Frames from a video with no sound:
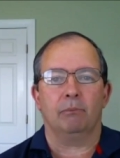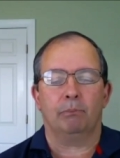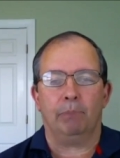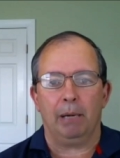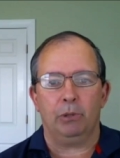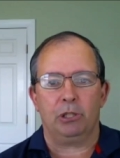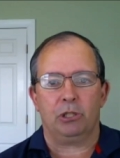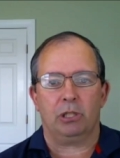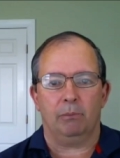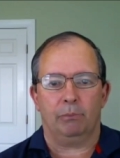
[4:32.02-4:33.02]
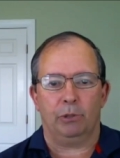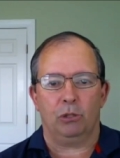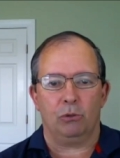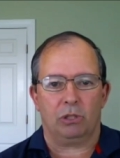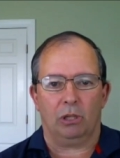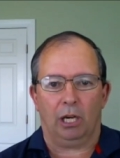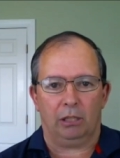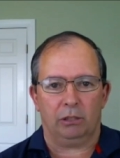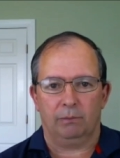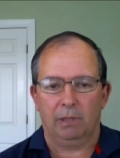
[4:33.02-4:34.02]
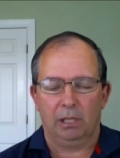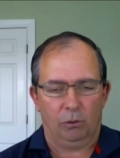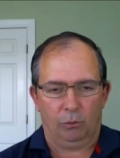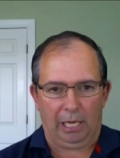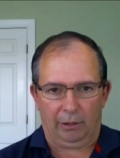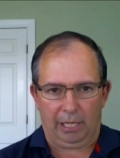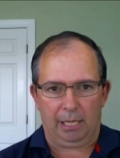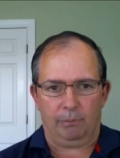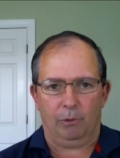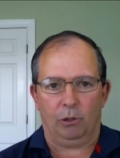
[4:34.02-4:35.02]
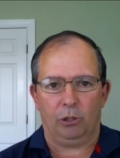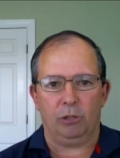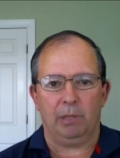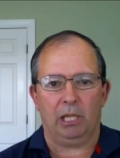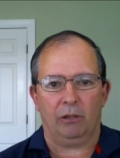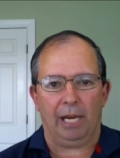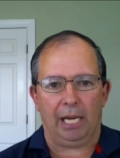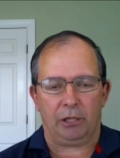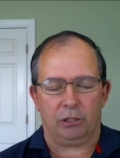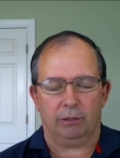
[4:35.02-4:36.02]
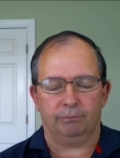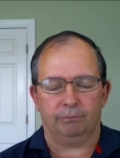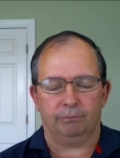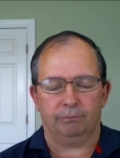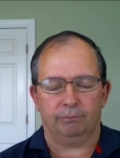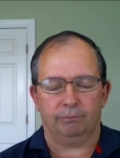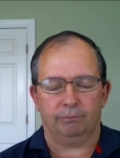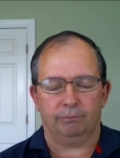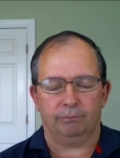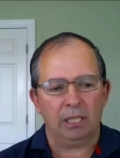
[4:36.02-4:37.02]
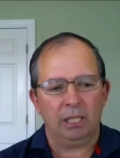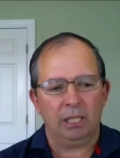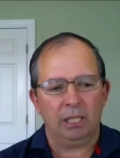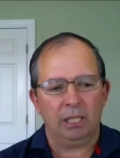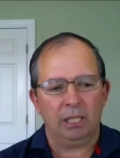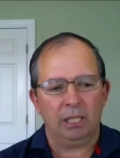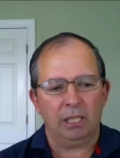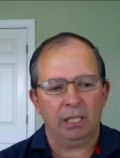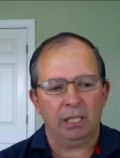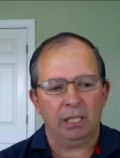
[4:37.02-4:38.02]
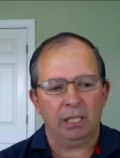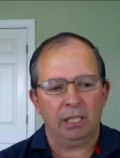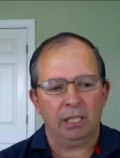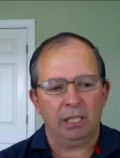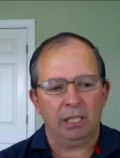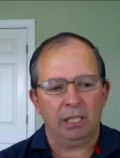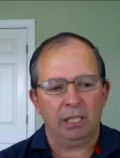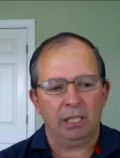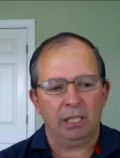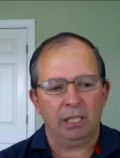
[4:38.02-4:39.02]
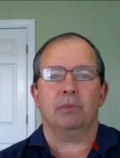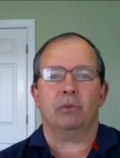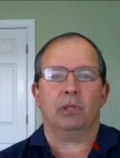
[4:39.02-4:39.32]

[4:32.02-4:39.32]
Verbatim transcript: published and produced all without any human interaction. Mm-hmm. When you code those systems with